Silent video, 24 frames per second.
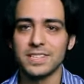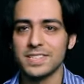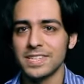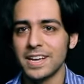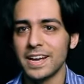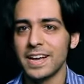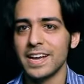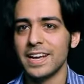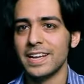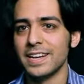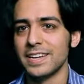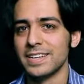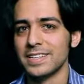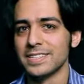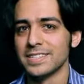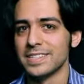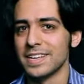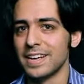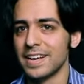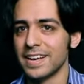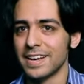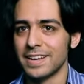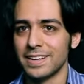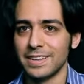site. And it's
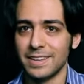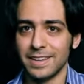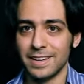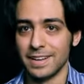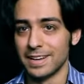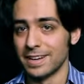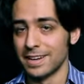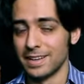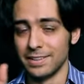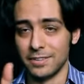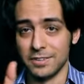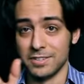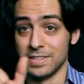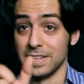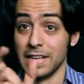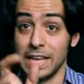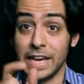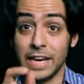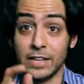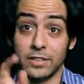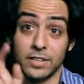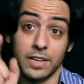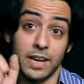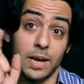like, uh, there's a
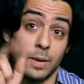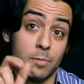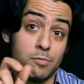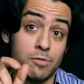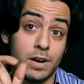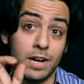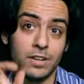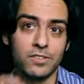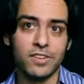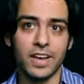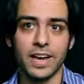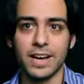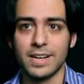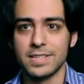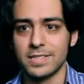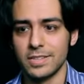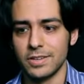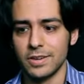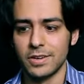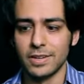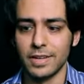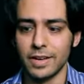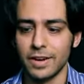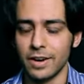link to like projects and
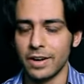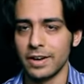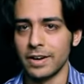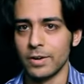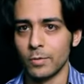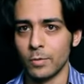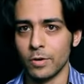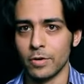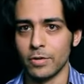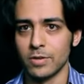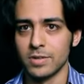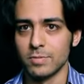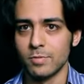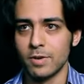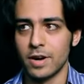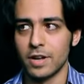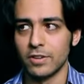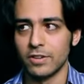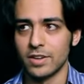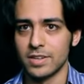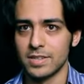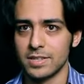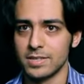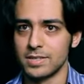you click on it. One of those
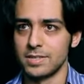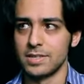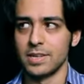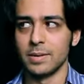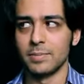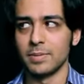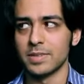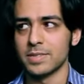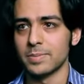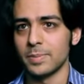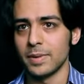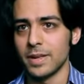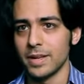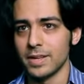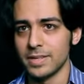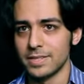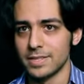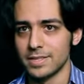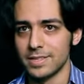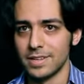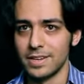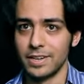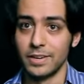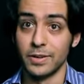projects is C++
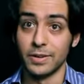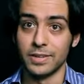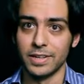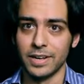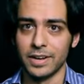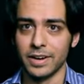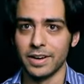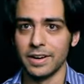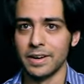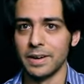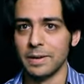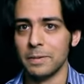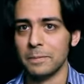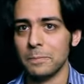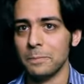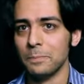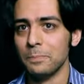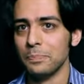and you click on it.